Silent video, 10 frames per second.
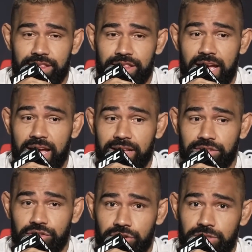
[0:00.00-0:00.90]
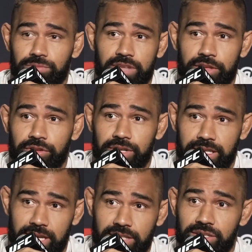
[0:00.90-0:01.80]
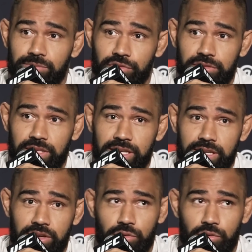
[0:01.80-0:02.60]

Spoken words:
that Curtis was either going to catch him early